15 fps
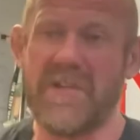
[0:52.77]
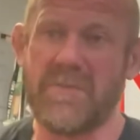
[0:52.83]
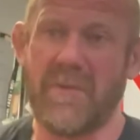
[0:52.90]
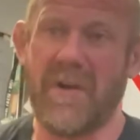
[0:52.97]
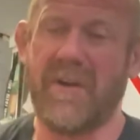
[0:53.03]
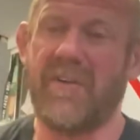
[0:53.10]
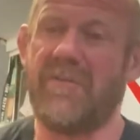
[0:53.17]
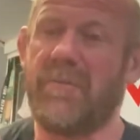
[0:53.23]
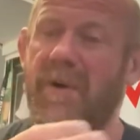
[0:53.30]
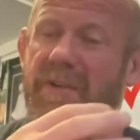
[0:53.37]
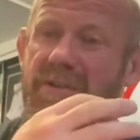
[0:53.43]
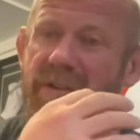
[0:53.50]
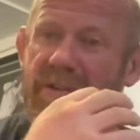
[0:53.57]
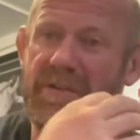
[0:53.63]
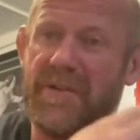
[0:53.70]
my health by
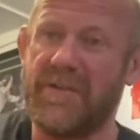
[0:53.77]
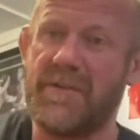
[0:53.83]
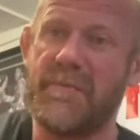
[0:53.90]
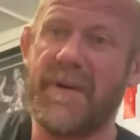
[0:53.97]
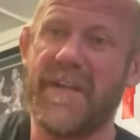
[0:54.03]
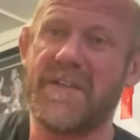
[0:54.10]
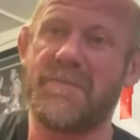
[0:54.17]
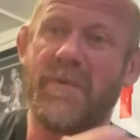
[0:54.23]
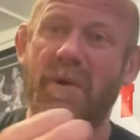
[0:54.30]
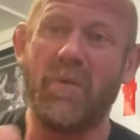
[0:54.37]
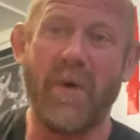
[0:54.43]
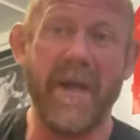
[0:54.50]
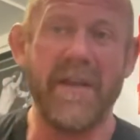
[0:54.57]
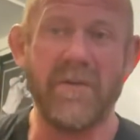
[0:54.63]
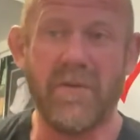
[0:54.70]
choosing to manage my
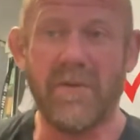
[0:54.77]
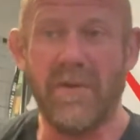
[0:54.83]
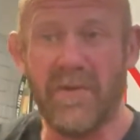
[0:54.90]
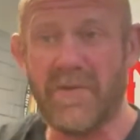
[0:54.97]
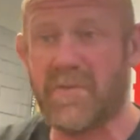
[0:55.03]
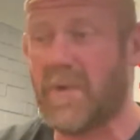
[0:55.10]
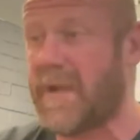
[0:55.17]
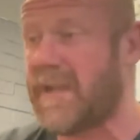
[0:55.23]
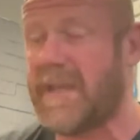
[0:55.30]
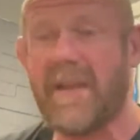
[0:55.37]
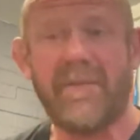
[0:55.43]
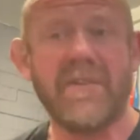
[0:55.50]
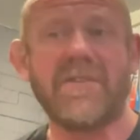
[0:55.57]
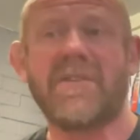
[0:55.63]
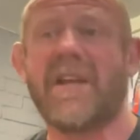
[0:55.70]
weight or lose weight.
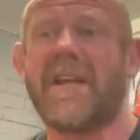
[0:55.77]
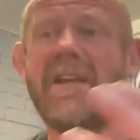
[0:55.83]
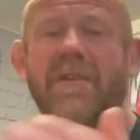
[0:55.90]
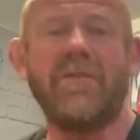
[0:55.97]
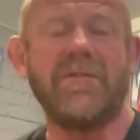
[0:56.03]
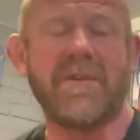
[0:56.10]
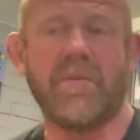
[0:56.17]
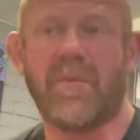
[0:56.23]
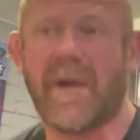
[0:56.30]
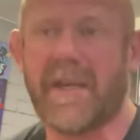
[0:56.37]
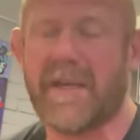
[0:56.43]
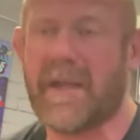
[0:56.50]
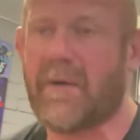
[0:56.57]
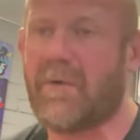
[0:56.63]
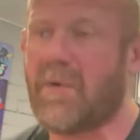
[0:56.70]
Even saying losing weight
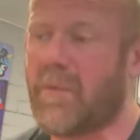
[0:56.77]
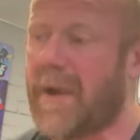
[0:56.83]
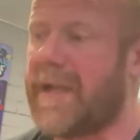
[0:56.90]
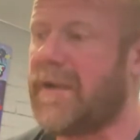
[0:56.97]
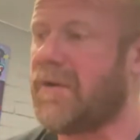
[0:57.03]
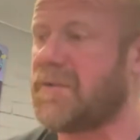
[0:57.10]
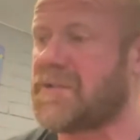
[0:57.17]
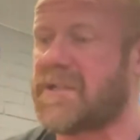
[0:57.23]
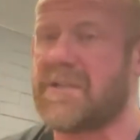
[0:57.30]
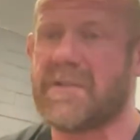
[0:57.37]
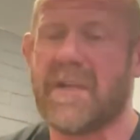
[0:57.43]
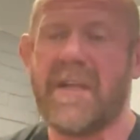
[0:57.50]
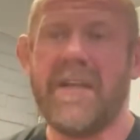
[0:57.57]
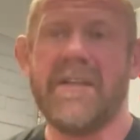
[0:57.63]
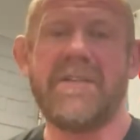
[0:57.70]
now or weight loss is
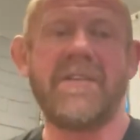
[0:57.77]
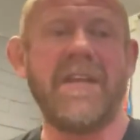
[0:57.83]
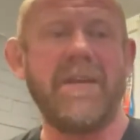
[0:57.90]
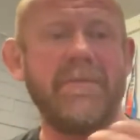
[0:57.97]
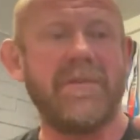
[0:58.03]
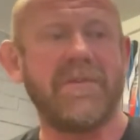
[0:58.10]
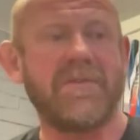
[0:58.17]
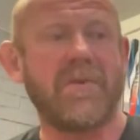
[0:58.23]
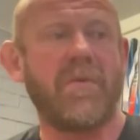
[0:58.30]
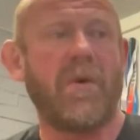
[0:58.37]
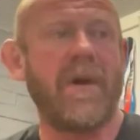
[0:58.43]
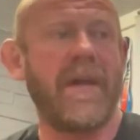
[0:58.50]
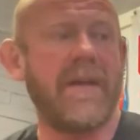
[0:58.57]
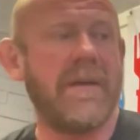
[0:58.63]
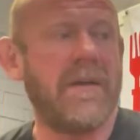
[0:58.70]
deemed as
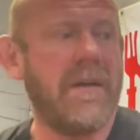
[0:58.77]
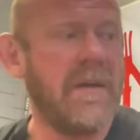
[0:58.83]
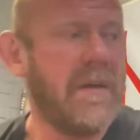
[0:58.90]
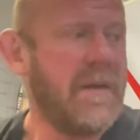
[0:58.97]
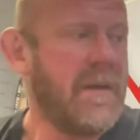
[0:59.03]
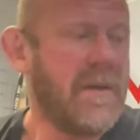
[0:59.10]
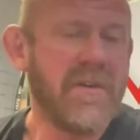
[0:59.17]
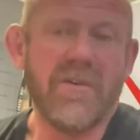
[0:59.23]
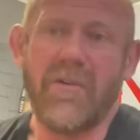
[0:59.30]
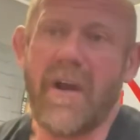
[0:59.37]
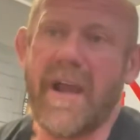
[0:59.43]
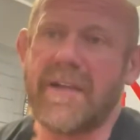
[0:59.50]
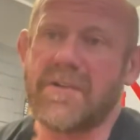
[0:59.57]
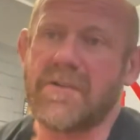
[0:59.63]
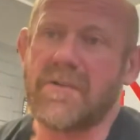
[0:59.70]
quite
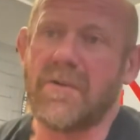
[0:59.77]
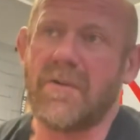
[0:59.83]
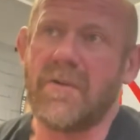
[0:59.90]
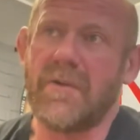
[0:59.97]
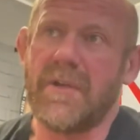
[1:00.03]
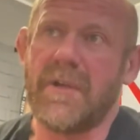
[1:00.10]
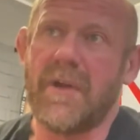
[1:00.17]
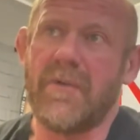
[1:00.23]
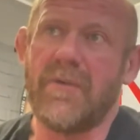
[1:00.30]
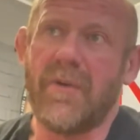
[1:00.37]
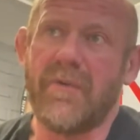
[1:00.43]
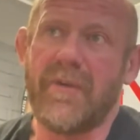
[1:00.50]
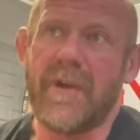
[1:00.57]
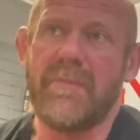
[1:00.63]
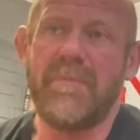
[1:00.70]
crass or, you know, not
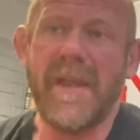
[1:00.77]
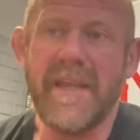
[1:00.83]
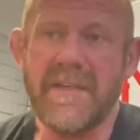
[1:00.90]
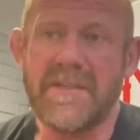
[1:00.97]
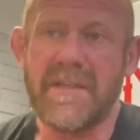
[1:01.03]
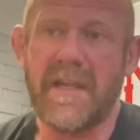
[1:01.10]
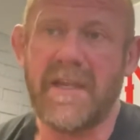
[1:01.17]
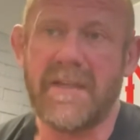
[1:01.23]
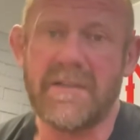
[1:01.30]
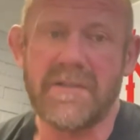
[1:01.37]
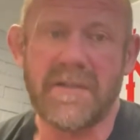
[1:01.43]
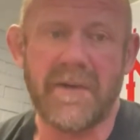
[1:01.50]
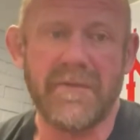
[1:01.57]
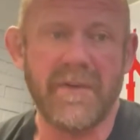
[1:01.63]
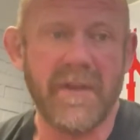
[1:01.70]
very PC and
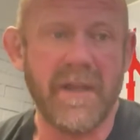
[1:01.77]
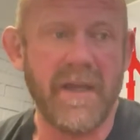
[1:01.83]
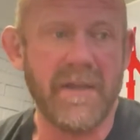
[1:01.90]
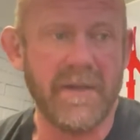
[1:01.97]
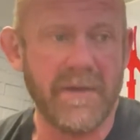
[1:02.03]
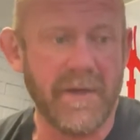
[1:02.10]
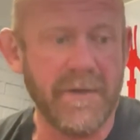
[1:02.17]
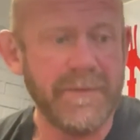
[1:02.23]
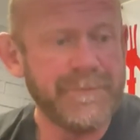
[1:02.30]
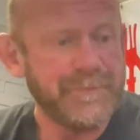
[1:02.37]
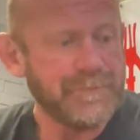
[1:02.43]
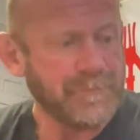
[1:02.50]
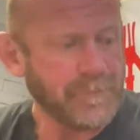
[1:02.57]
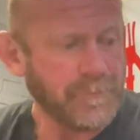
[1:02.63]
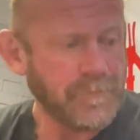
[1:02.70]
stuff like that, you know.
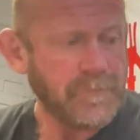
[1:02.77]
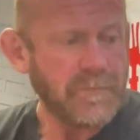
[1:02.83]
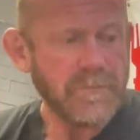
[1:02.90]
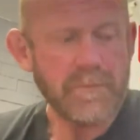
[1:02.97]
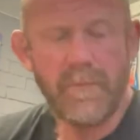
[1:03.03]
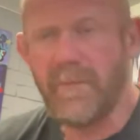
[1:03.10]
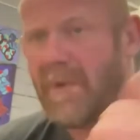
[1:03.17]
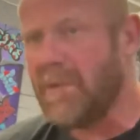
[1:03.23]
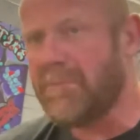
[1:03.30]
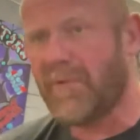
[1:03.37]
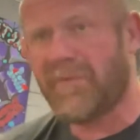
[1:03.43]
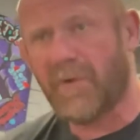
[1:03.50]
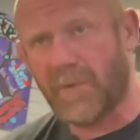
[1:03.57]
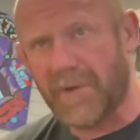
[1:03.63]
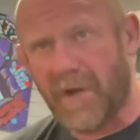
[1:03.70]

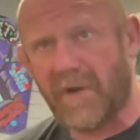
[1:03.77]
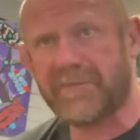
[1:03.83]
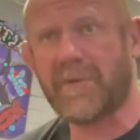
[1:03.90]
Before and after